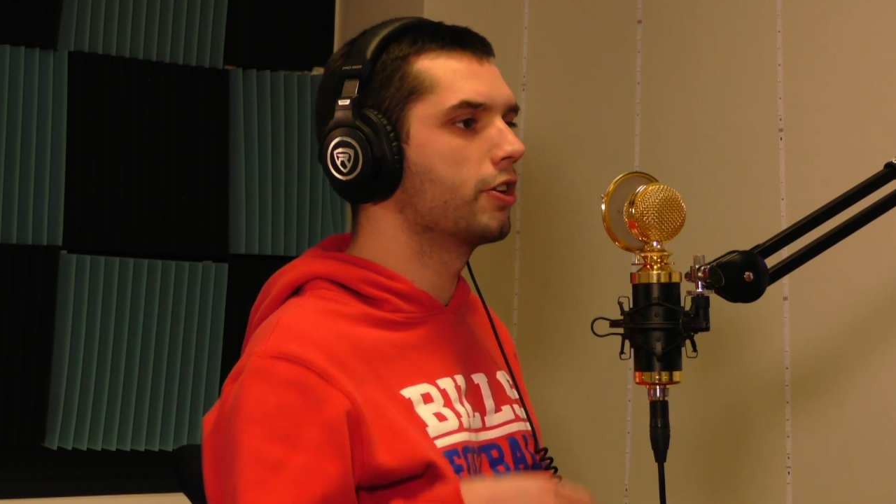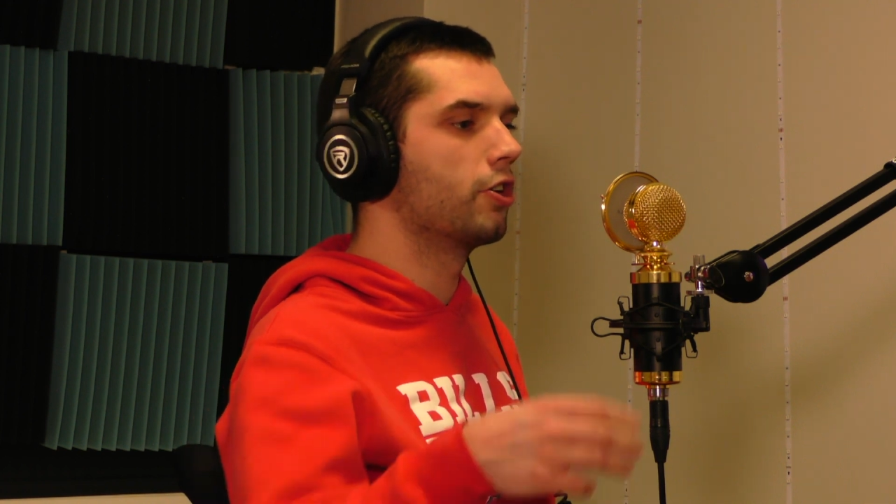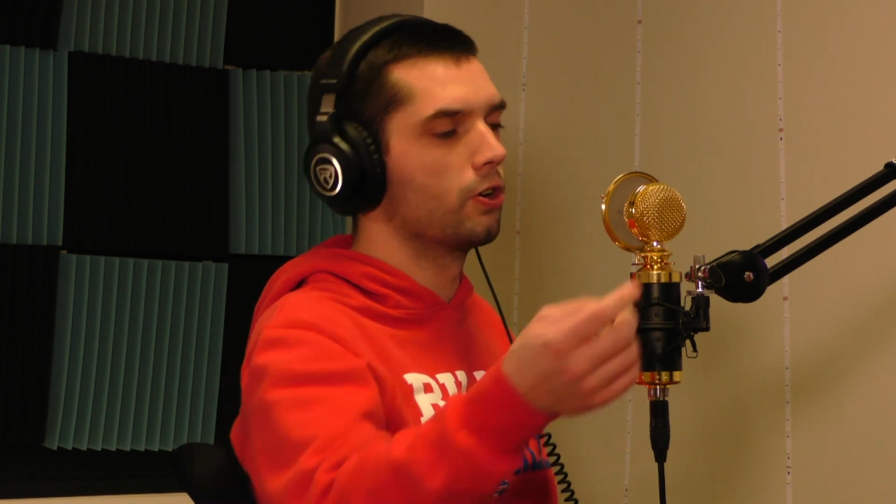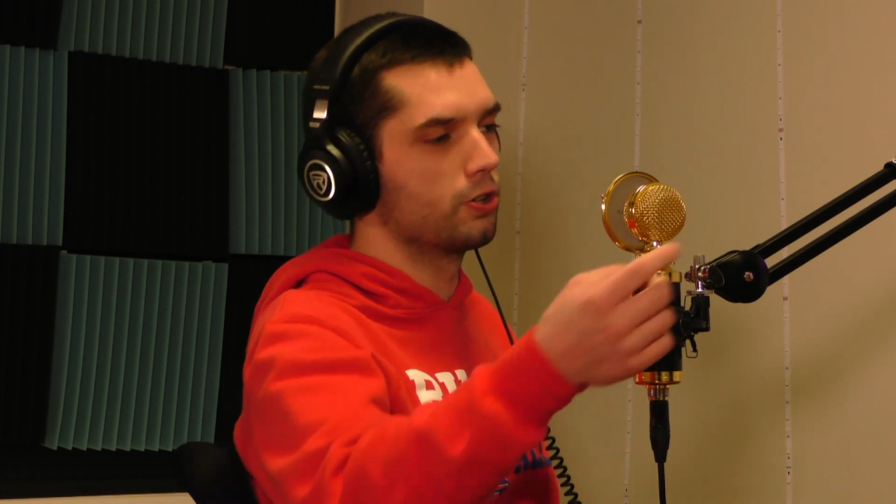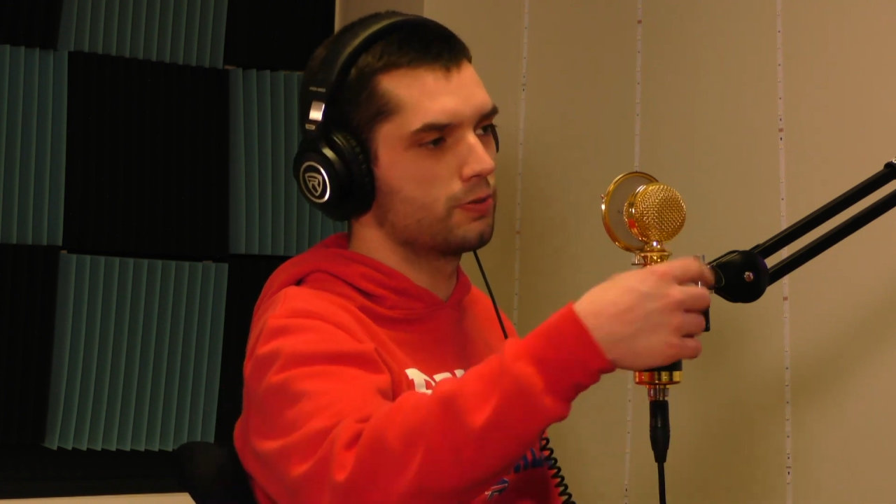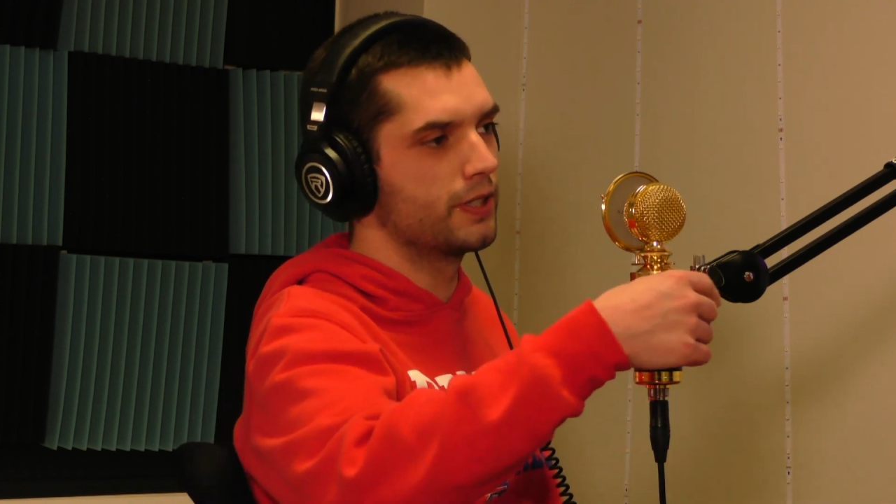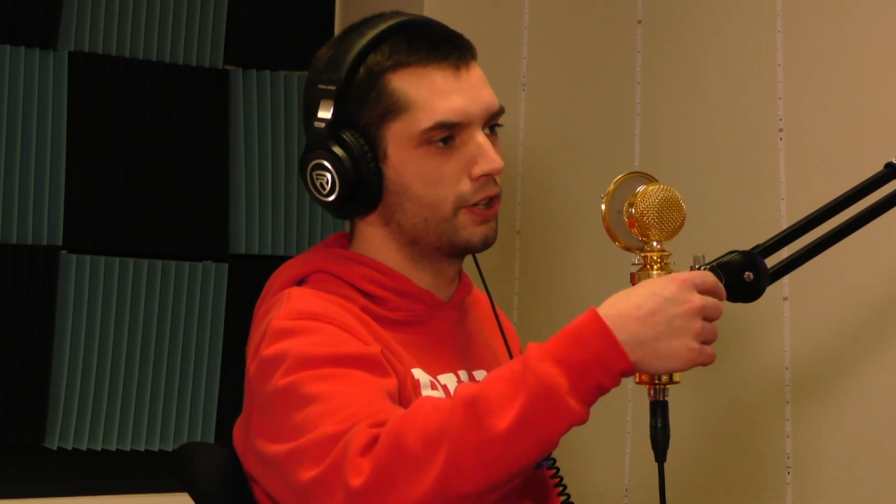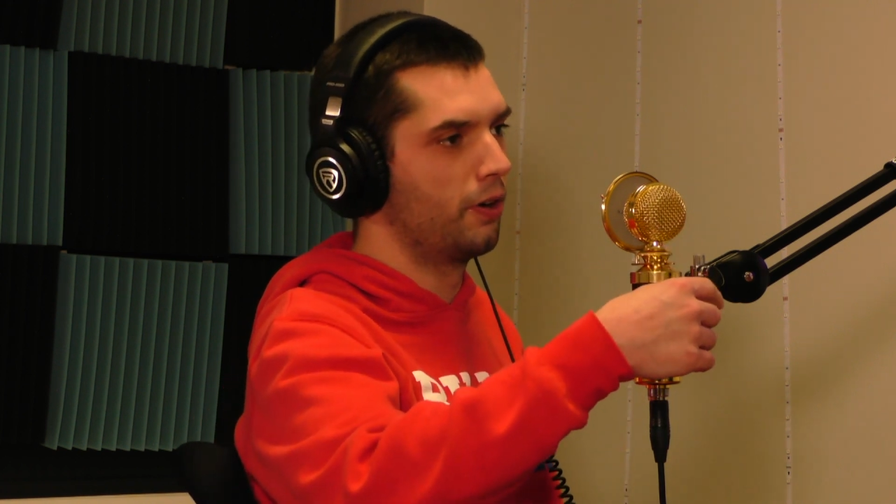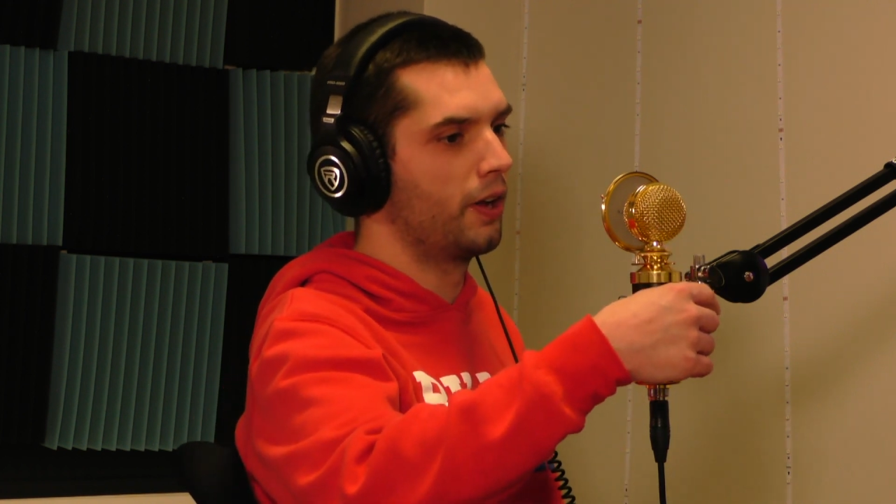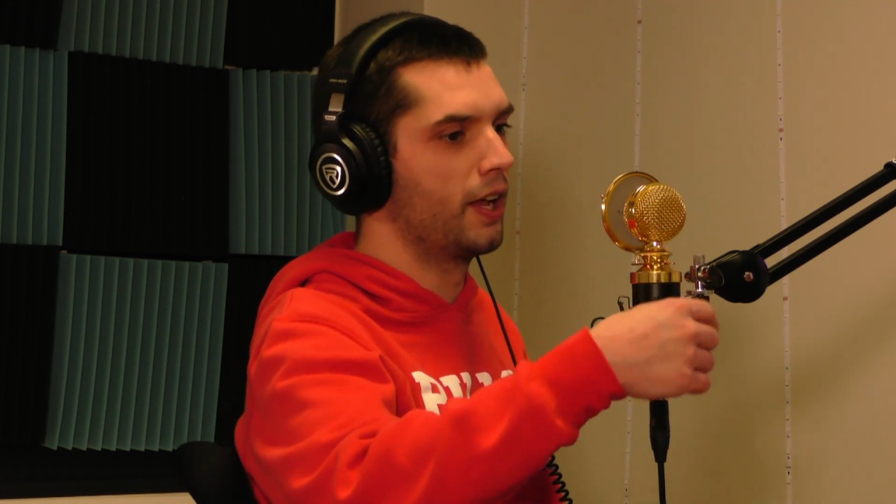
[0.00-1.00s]
girls went to
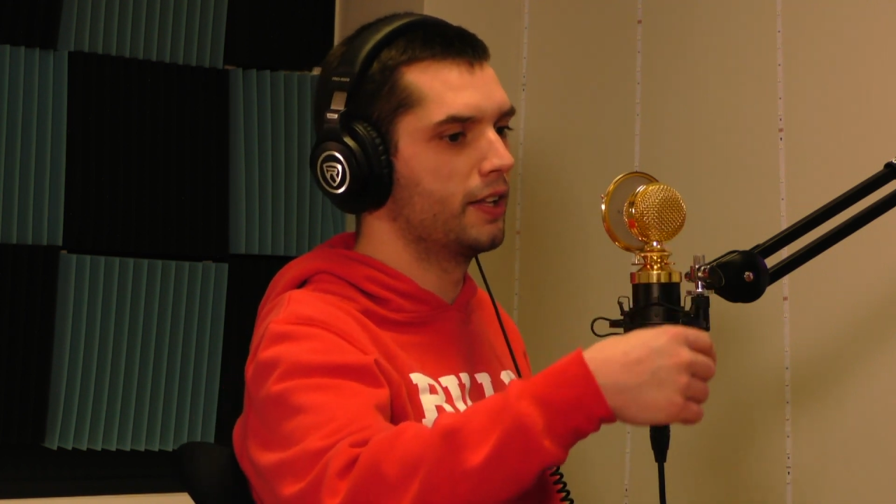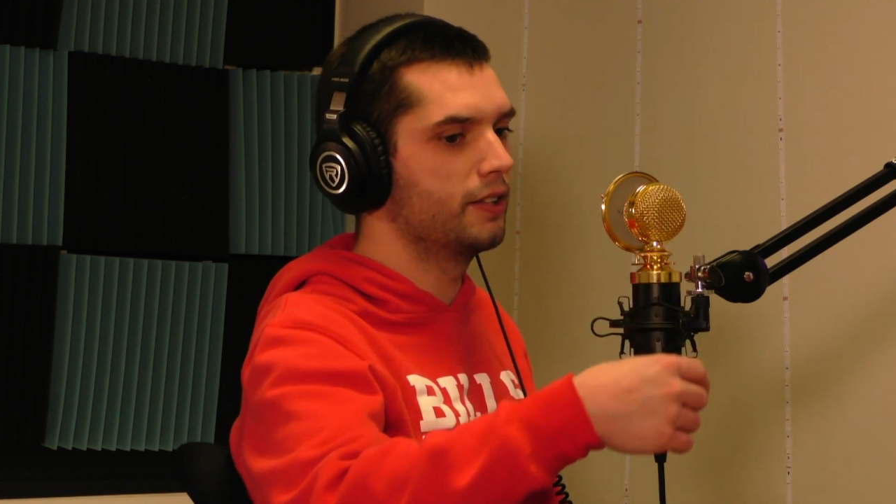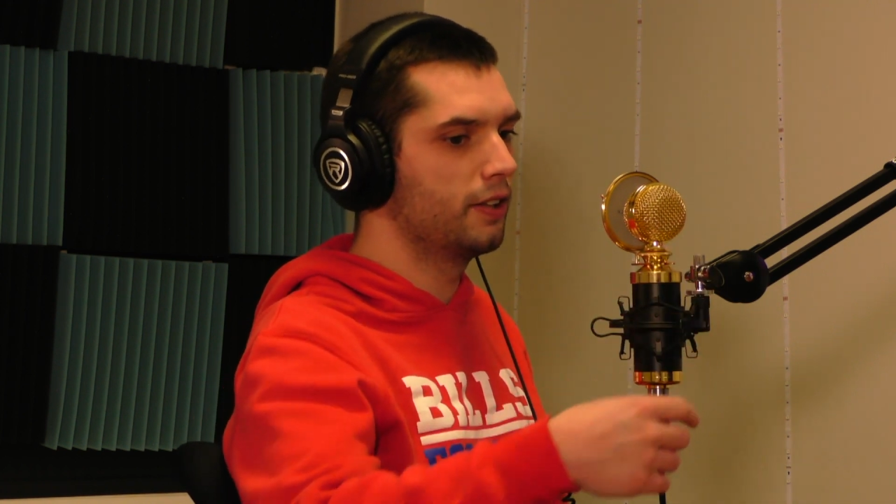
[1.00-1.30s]
go get